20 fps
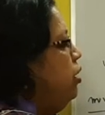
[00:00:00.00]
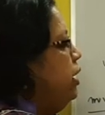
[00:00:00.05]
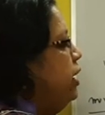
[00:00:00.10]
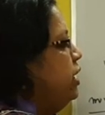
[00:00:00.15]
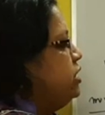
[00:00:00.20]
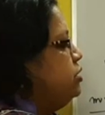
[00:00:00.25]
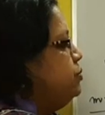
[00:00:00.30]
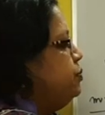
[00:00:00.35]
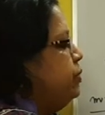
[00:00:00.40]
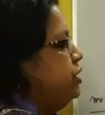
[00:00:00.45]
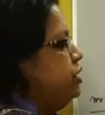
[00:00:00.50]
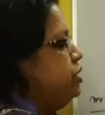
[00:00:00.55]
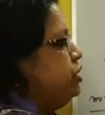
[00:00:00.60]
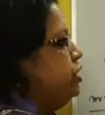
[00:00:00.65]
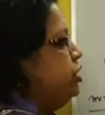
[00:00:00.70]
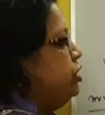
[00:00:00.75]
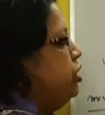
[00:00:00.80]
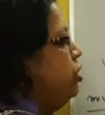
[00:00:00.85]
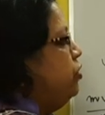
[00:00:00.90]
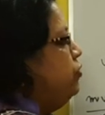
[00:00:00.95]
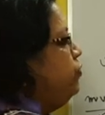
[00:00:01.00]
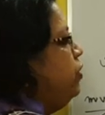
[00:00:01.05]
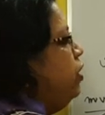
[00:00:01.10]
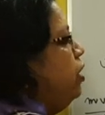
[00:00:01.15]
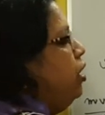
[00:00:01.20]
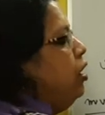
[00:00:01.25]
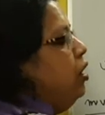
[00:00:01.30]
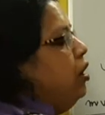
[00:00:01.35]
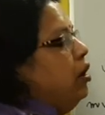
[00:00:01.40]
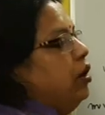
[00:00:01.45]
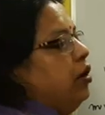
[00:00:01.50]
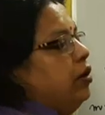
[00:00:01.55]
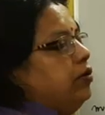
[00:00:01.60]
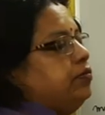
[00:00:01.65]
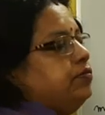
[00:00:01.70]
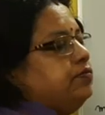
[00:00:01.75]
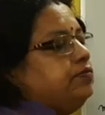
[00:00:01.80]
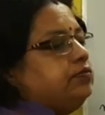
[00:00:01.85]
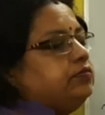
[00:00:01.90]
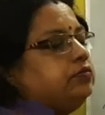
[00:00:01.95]
expression
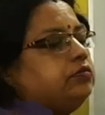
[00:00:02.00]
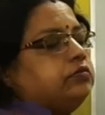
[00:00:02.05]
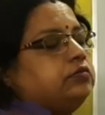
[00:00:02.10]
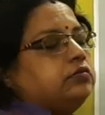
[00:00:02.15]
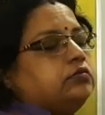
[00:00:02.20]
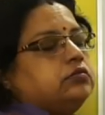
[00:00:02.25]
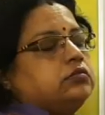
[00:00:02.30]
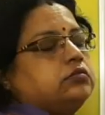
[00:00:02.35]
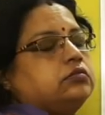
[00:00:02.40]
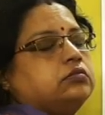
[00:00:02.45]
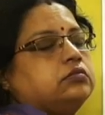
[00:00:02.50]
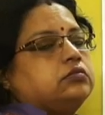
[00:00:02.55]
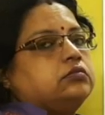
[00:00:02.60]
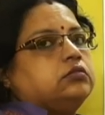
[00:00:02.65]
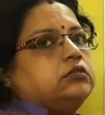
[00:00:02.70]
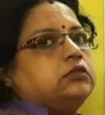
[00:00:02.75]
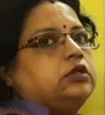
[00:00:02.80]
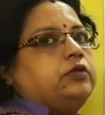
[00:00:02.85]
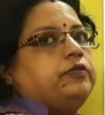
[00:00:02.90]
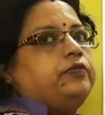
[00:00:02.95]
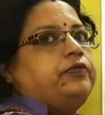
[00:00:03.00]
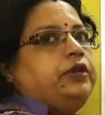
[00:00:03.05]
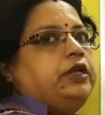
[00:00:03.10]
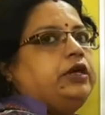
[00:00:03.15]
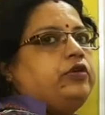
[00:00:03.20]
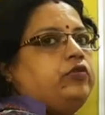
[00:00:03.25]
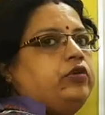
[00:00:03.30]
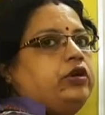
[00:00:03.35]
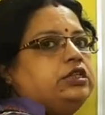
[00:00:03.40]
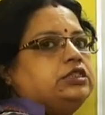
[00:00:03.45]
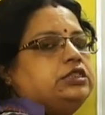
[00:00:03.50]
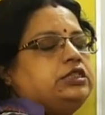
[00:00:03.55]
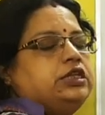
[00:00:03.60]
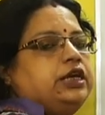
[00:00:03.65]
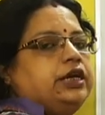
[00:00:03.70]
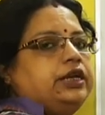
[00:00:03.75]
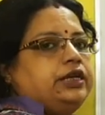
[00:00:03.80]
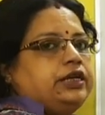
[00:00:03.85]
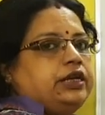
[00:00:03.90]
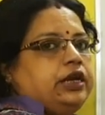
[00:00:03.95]
of frequency
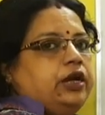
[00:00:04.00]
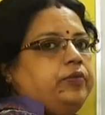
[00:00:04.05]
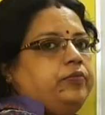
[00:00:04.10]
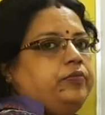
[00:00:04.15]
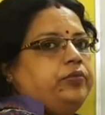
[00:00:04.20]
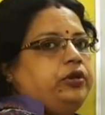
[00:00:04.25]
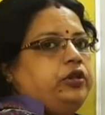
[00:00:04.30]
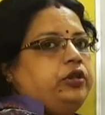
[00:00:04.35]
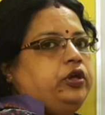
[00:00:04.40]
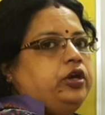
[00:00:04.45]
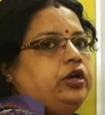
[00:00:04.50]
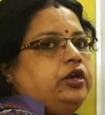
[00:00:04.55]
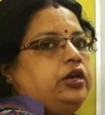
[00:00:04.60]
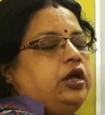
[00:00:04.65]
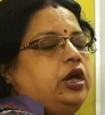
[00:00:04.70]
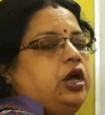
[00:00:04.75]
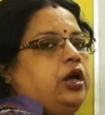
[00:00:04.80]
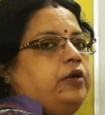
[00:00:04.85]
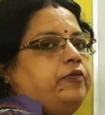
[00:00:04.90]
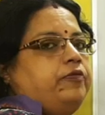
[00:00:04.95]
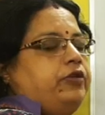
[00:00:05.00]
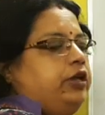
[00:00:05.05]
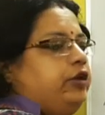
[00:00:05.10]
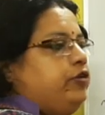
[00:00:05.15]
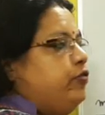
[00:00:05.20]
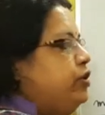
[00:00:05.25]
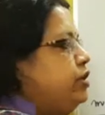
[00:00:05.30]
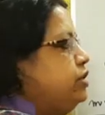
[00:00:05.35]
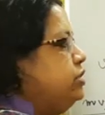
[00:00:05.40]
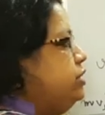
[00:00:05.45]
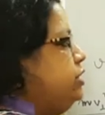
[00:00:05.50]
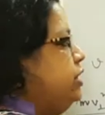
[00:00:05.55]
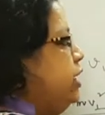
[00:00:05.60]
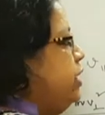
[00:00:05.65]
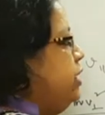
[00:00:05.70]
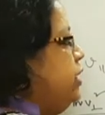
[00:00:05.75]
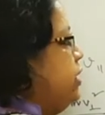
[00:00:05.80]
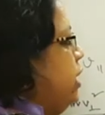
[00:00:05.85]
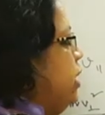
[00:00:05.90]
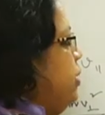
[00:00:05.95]
and time period. Frequency
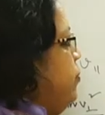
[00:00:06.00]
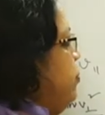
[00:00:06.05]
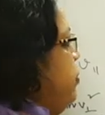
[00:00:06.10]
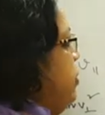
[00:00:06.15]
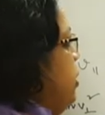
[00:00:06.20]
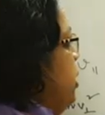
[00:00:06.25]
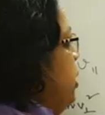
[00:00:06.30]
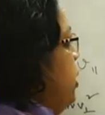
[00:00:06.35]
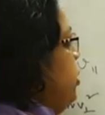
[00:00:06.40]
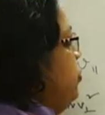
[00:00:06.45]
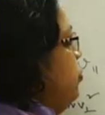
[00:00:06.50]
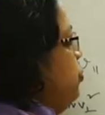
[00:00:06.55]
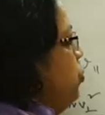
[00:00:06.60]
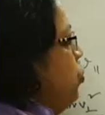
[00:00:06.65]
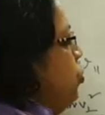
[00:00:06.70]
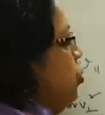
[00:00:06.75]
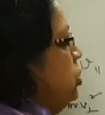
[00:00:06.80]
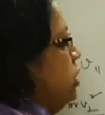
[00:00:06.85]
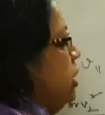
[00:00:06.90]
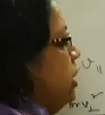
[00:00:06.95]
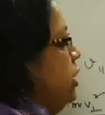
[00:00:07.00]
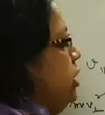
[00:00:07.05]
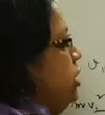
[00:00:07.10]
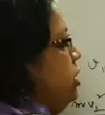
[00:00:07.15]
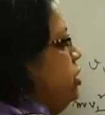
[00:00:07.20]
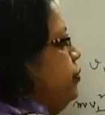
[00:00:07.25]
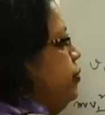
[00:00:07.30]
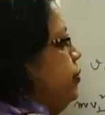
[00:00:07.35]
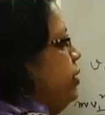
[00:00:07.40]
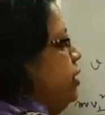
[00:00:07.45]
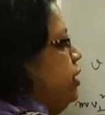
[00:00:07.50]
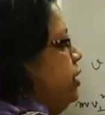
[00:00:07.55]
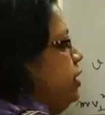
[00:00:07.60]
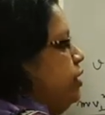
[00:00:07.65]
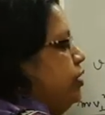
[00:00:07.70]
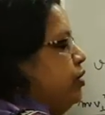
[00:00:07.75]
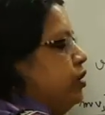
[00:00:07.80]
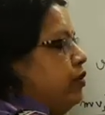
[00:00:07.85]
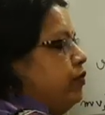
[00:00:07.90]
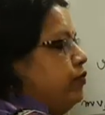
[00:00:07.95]
and time period both are
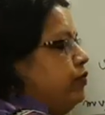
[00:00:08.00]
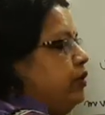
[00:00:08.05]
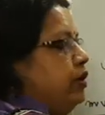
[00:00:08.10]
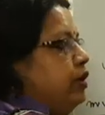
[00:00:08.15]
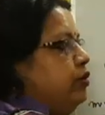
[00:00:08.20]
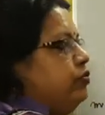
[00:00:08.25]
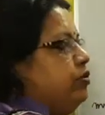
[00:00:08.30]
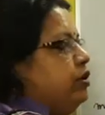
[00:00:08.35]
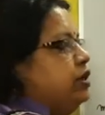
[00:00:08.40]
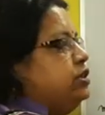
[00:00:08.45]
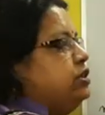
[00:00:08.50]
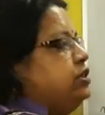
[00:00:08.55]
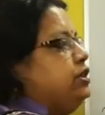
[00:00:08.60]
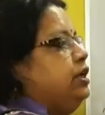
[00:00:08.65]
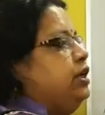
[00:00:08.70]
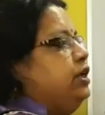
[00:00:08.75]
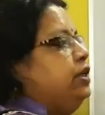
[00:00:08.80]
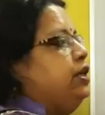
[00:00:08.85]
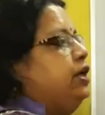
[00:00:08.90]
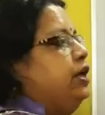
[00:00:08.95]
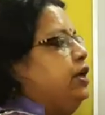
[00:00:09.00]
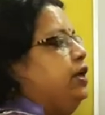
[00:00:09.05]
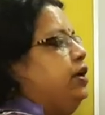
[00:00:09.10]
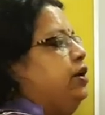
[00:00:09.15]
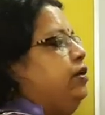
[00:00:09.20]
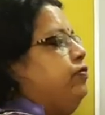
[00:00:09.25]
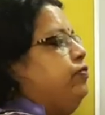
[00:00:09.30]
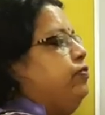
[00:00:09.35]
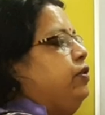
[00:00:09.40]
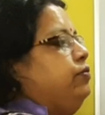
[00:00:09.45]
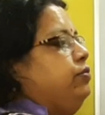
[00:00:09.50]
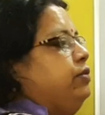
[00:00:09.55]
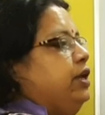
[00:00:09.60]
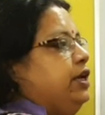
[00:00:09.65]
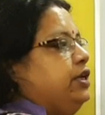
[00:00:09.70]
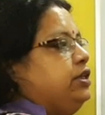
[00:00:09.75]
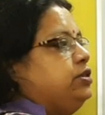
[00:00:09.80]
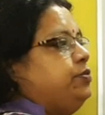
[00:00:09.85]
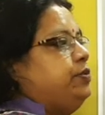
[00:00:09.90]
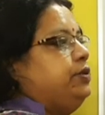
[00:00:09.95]
independent of, you can see from the
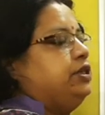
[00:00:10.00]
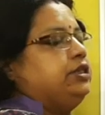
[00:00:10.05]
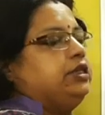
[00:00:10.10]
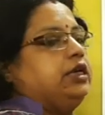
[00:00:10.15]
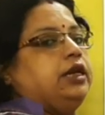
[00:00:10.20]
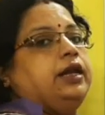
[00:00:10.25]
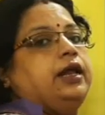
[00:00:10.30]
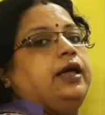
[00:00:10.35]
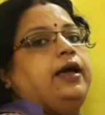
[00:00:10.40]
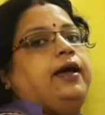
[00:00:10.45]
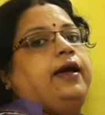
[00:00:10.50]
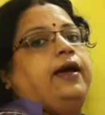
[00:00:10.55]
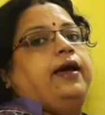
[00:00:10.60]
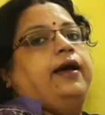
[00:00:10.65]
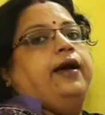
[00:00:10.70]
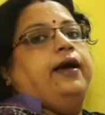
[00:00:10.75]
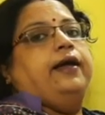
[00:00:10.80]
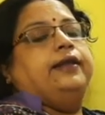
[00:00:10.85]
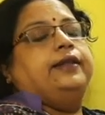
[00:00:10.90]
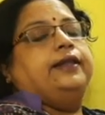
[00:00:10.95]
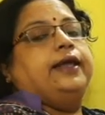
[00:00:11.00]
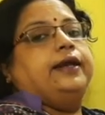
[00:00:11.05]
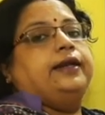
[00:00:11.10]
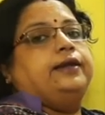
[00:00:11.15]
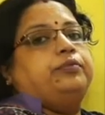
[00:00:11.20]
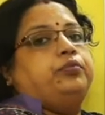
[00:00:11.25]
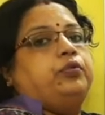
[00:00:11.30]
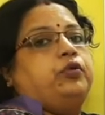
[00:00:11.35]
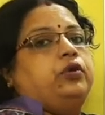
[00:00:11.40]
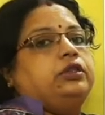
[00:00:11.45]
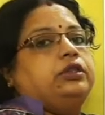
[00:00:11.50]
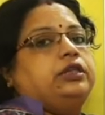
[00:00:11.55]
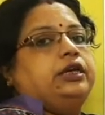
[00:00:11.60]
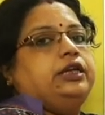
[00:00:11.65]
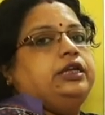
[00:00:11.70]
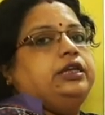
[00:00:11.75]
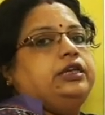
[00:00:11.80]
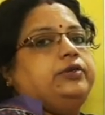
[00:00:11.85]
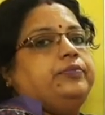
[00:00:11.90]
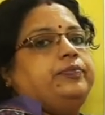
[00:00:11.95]
expression that both are
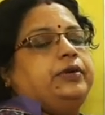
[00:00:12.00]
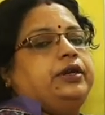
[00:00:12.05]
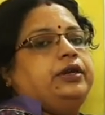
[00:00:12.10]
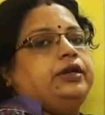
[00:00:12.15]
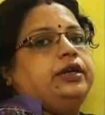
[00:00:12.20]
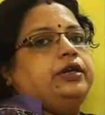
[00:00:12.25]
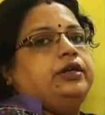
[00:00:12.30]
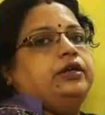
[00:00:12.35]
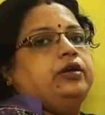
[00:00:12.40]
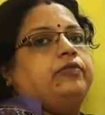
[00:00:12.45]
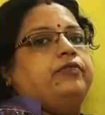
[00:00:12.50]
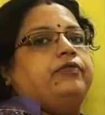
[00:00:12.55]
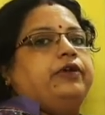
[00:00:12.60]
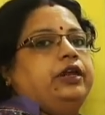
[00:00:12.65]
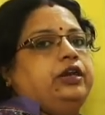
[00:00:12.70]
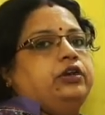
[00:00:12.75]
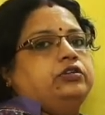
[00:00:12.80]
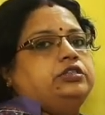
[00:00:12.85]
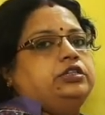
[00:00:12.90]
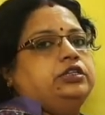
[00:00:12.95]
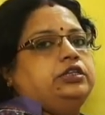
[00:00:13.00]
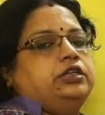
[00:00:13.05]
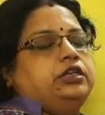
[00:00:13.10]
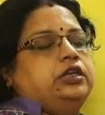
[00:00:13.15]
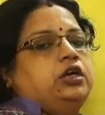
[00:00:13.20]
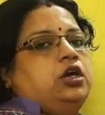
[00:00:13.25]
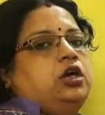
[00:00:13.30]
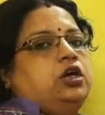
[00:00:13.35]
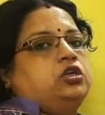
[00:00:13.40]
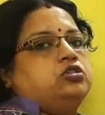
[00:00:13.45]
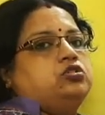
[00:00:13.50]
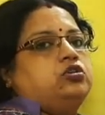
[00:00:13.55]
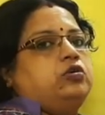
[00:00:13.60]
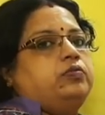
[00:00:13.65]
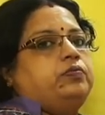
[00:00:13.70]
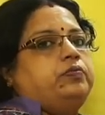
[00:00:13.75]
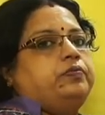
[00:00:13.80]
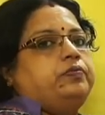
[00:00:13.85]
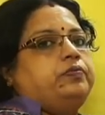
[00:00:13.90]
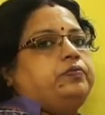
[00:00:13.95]
independent of velocity.
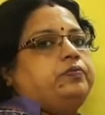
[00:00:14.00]
So